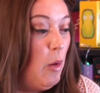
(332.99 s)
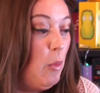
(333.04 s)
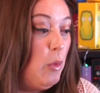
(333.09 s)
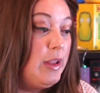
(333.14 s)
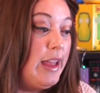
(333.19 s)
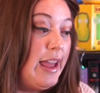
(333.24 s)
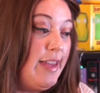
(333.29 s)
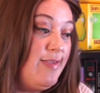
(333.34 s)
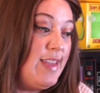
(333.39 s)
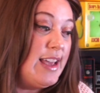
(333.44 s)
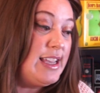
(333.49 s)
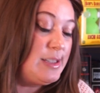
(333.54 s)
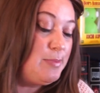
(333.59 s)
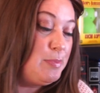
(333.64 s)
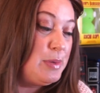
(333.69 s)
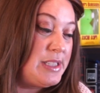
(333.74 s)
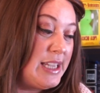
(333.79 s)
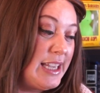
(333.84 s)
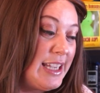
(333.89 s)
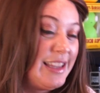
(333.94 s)
Well, in this
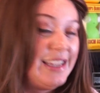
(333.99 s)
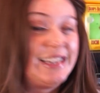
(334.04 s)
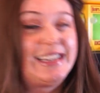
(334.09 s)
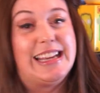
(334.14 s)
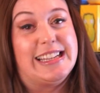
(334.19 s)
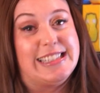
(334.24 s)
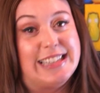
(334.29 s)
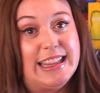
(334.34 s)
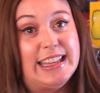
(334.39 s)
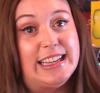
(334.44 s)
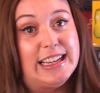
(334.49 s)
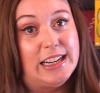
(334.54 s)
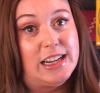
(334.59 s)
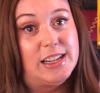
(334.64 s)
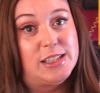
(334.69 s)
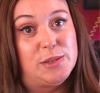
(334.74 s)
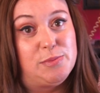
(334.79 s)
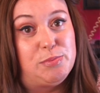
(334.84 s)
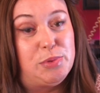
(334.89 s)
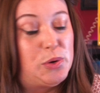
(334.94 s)
particular case, I like it
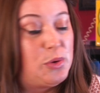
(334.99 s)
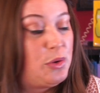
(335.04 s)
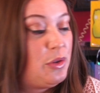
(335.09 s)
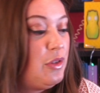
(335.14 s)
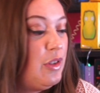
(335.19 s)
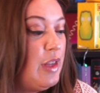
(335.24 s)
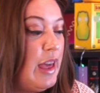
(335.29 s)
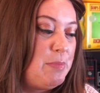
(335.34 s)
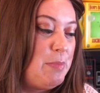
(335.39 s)
because of both.